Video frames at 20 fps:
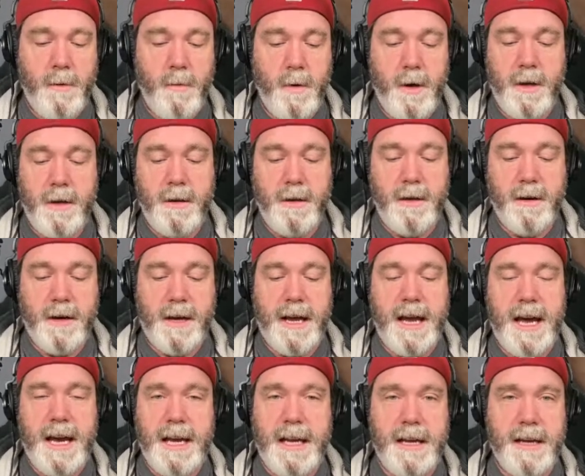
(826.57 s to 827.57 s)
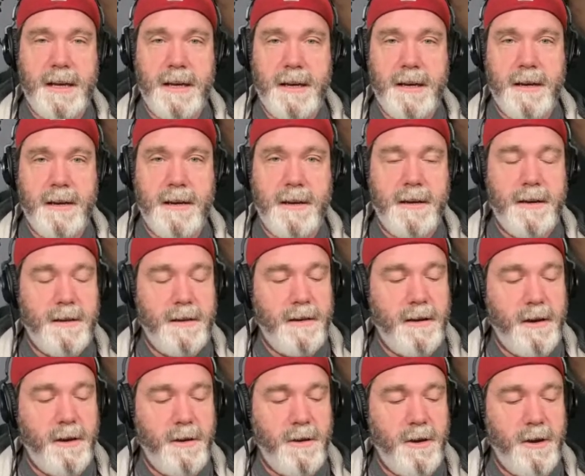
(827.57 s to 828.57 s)
Well, you're kind of, you
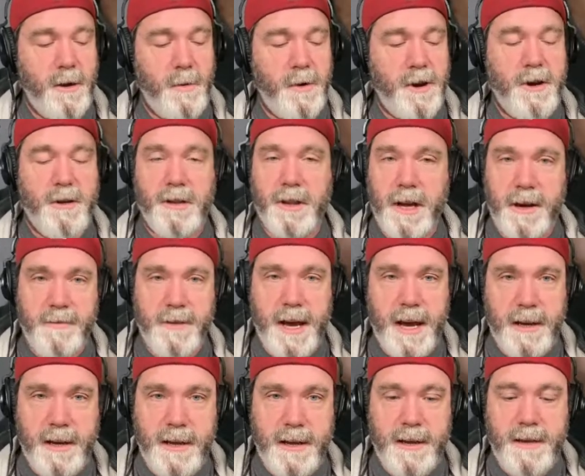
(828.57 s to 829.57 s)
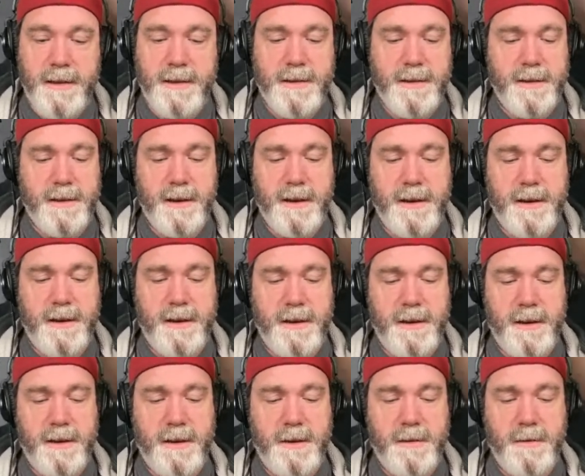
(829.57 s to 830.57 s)
know where your love line is,
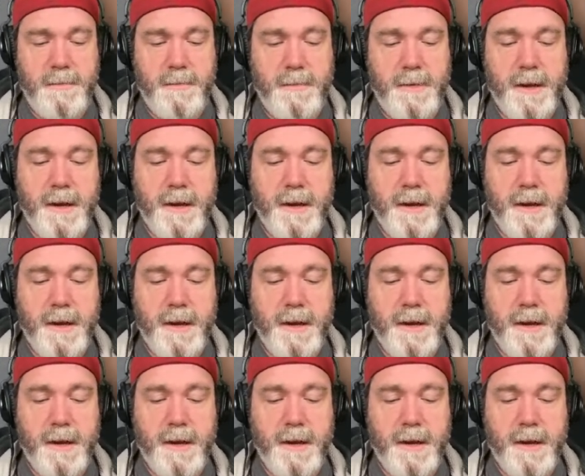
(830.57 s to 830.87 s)
and